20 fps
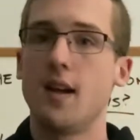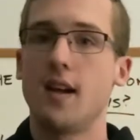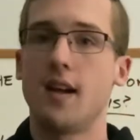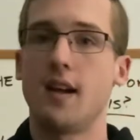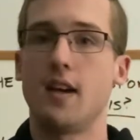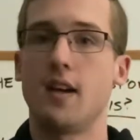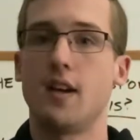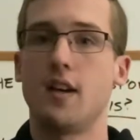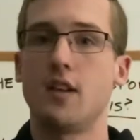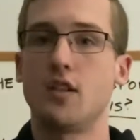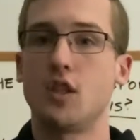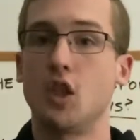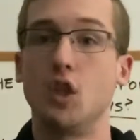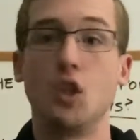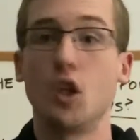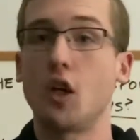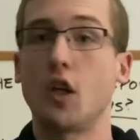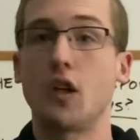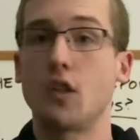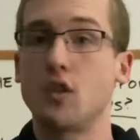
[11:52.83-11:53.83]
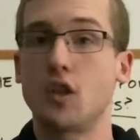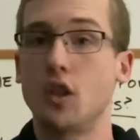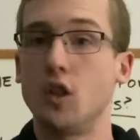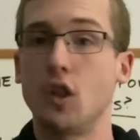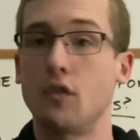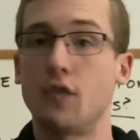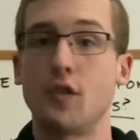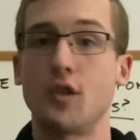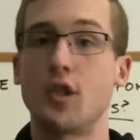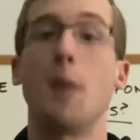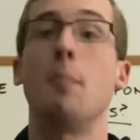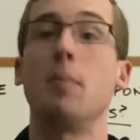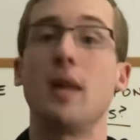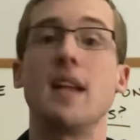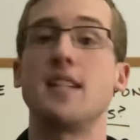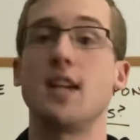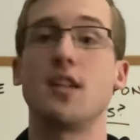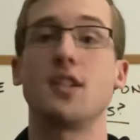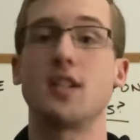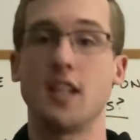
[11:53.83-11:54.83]
to look for
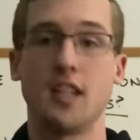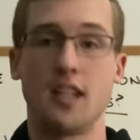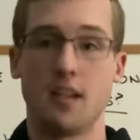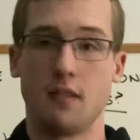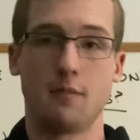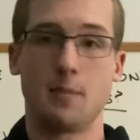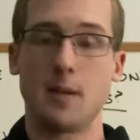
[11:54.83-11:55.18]
someplace else to live,